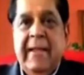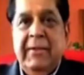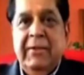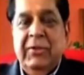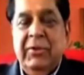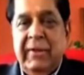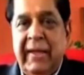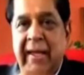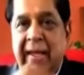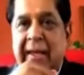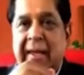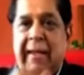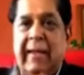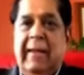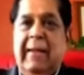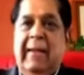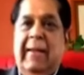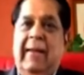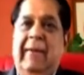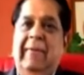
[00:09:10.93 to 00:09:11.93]
Today,
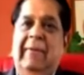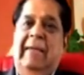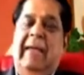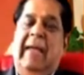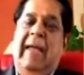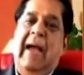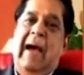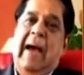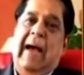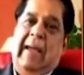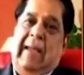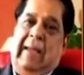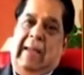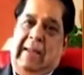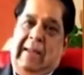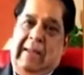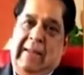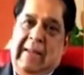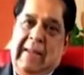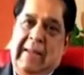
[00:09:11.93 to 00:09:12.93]
with AI,
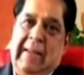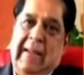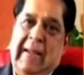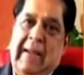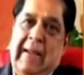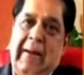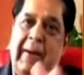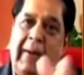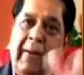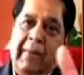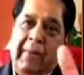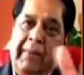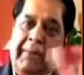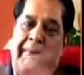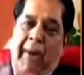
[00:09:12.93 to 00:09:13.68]
the